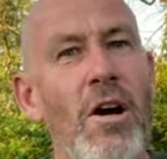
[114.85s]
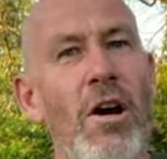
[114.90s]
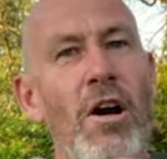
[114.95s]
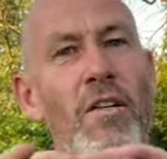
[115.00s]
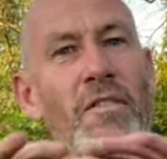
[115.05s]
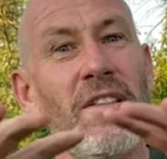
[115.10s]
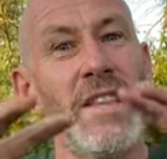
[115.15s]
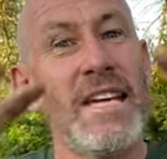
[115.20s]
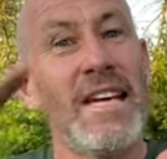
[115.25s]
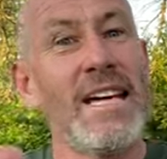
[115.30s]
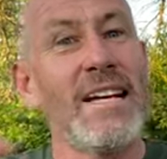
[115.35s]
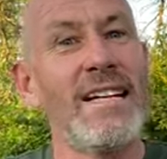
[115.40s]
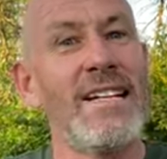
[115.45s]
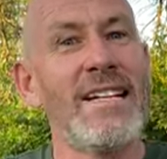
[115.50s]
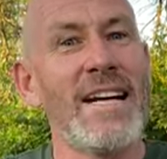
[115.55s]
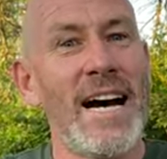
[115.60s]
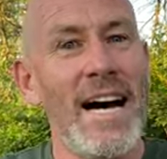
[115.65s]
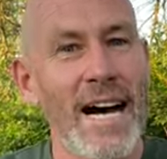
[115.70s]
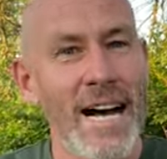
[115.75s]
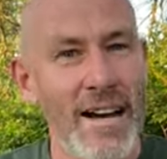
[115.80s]
of the
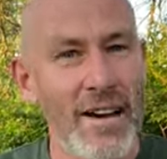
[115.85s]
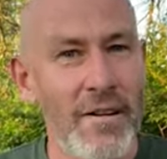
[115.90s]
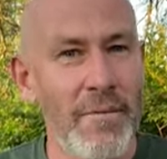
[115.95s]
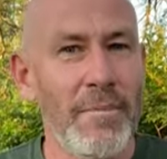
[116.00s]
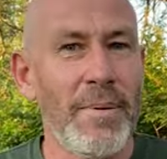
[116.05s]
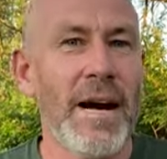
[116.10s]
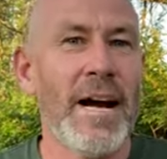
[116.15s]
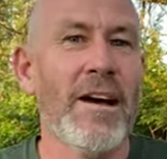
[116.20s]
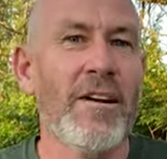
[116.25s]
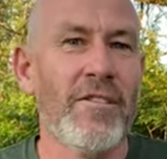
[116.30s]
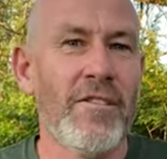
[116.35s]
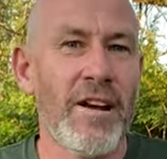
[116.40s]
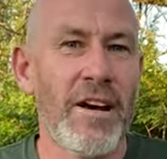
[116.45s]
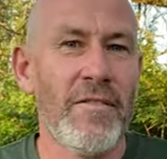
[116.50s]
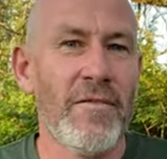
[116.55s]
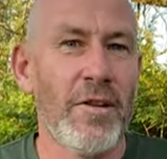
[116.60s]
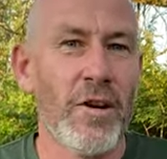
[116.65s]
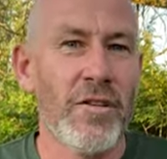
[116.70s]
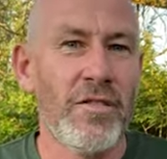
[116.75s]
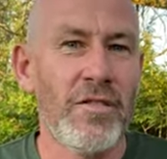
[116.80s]
entire
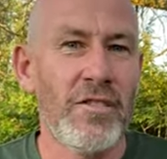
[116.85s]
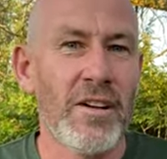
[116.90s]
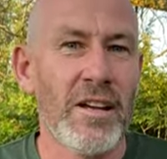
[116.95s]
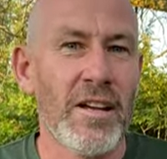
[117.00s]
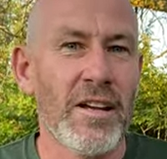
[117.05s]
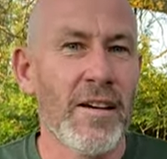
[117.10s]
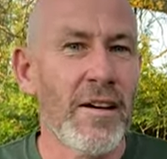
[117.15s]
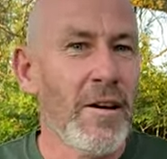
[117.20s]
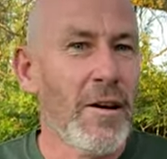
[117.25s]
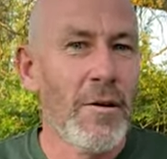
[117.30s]
biodiversity.